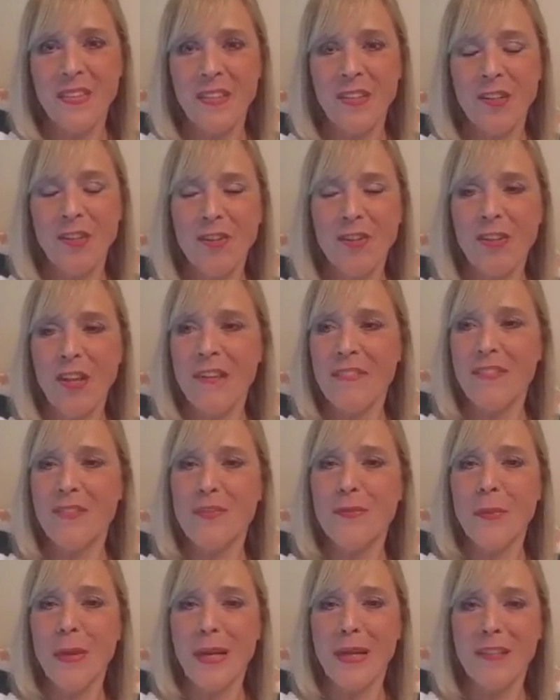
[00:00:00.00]
Her life
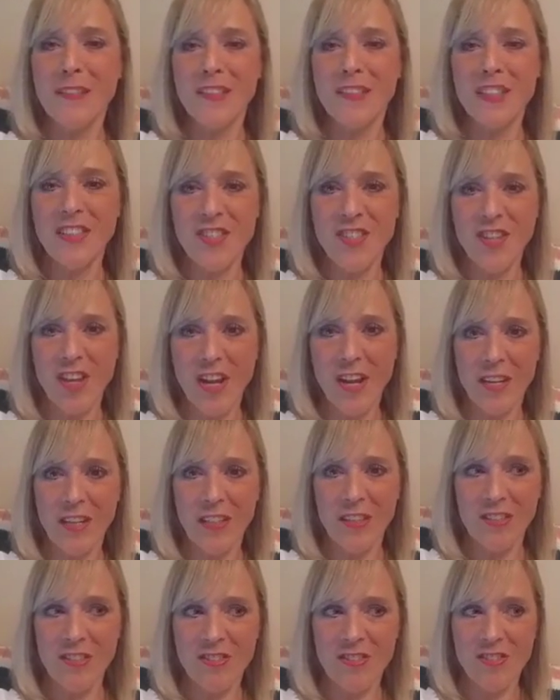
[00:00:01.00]
dramatically
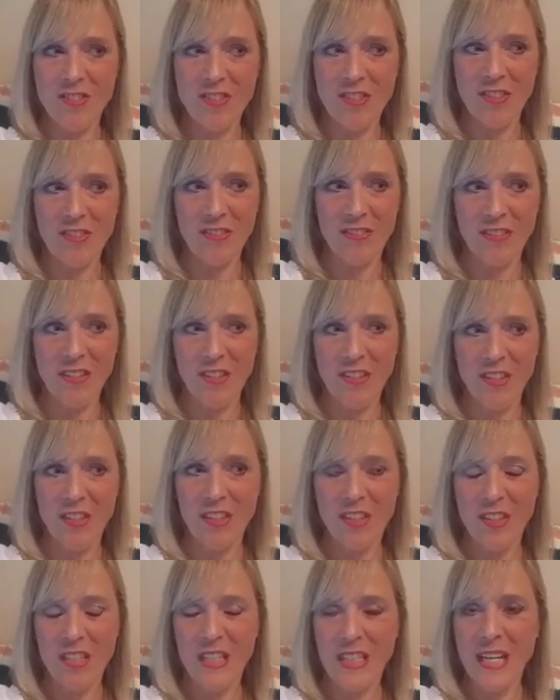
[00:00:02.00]
changed.
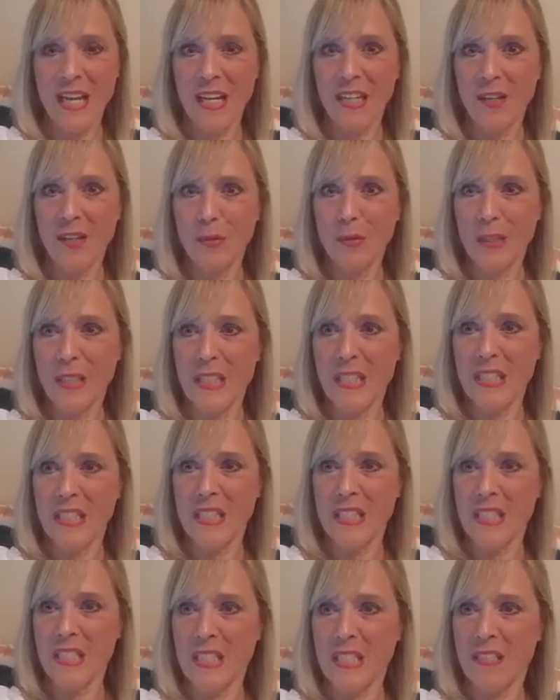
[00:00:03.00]
Not only
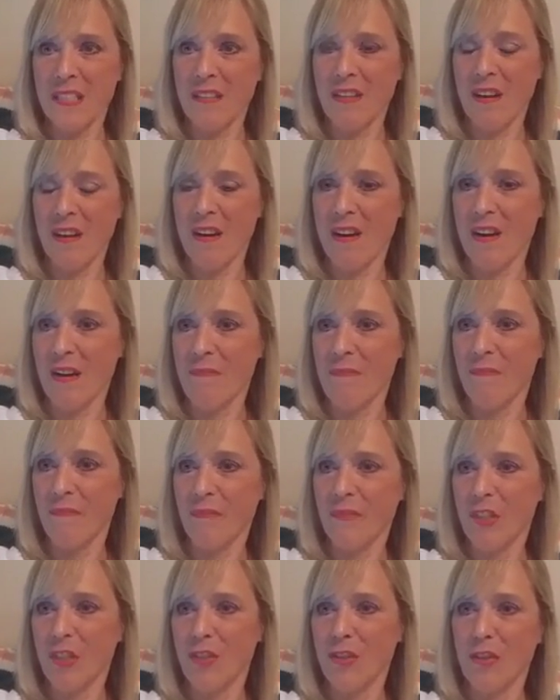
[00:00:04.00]
did it
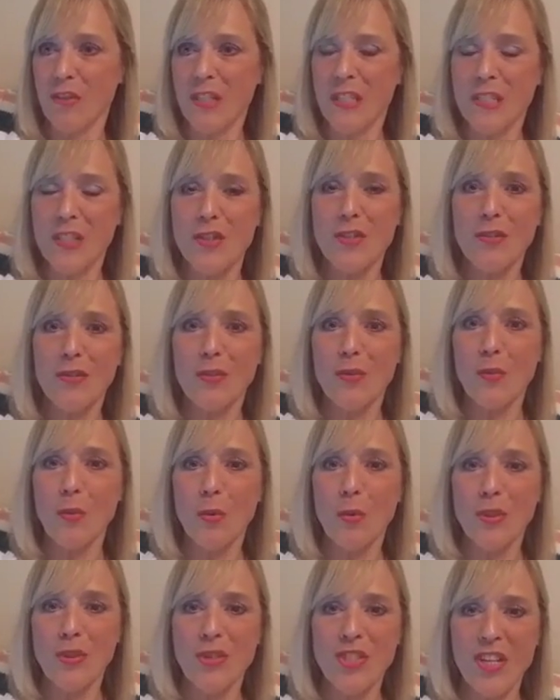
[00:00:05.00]
her internal
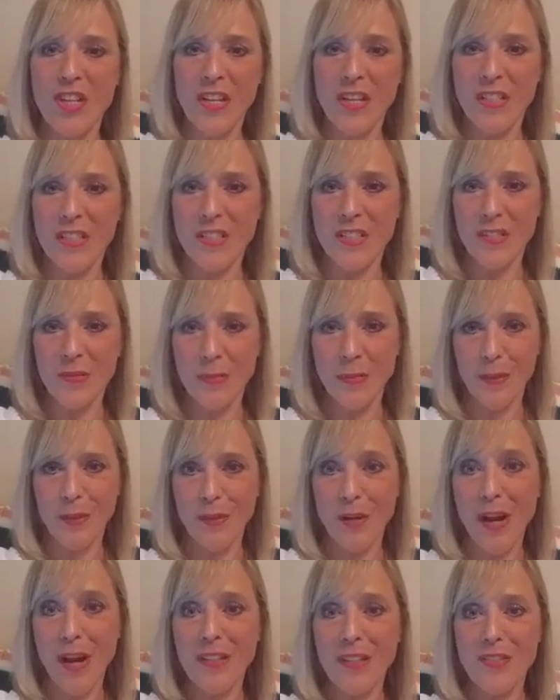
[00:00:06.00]
world change, but
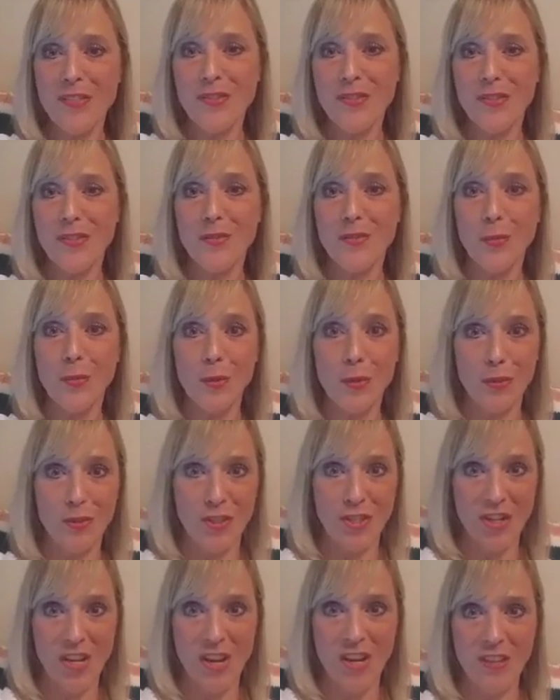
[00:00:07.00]
her external world
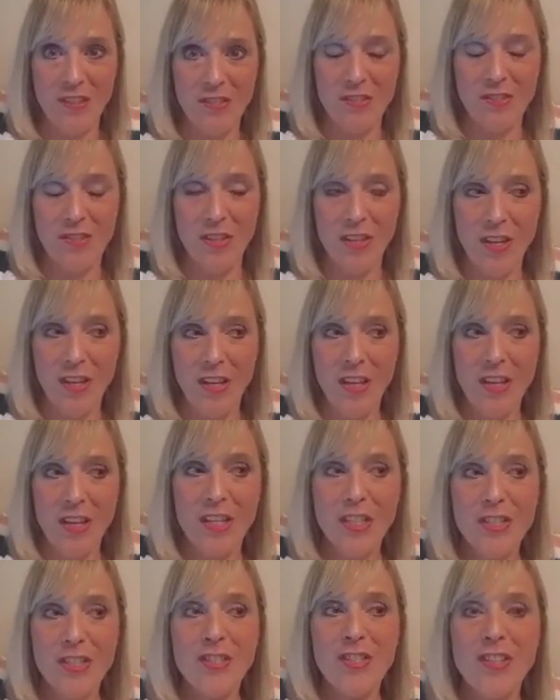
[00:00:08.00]
changed.
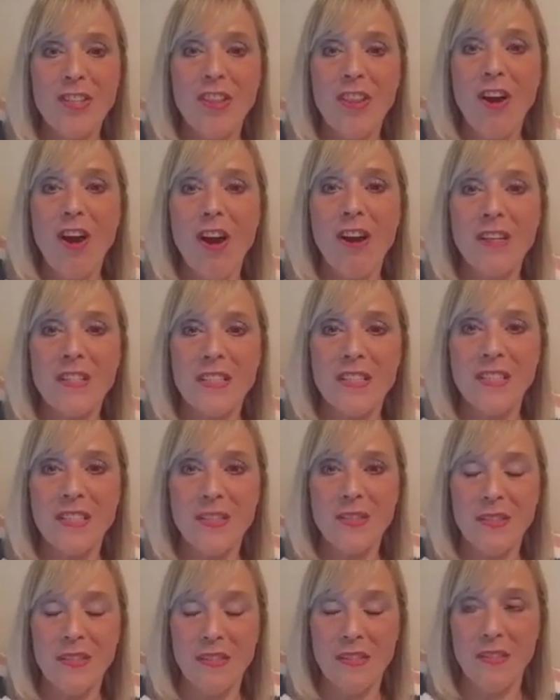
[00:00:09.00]
She
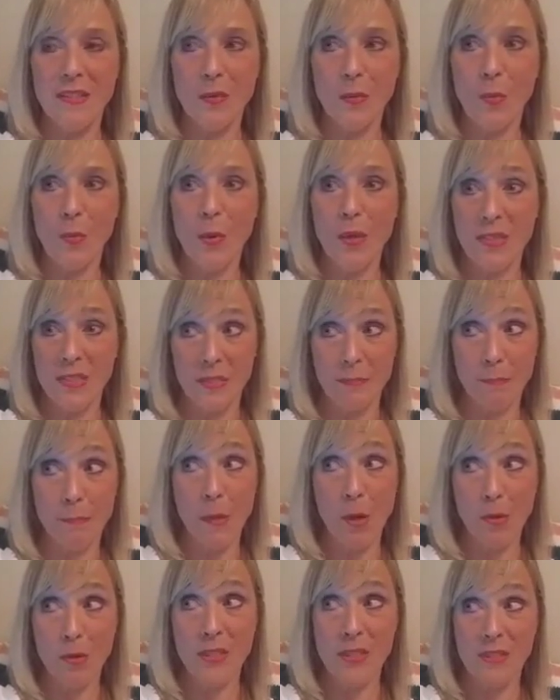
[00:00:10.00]
lost a
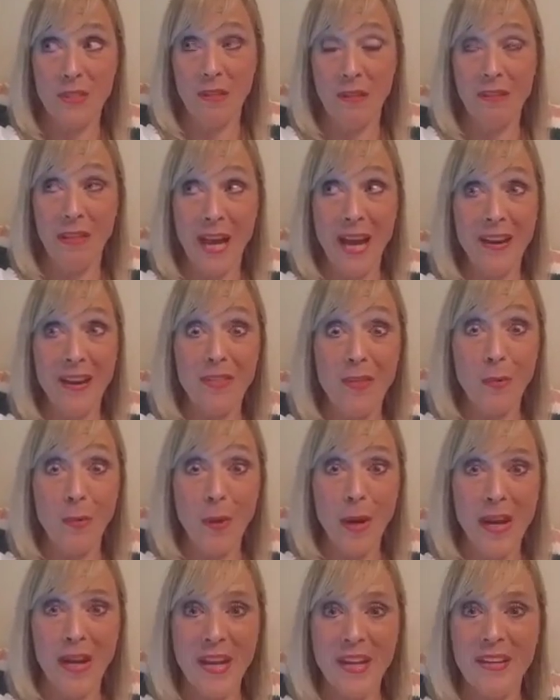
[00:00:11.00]
lot of the
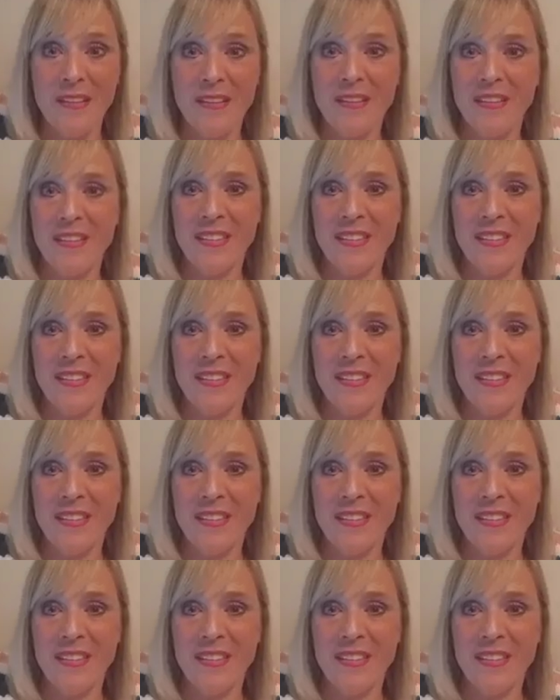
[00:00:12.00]
weight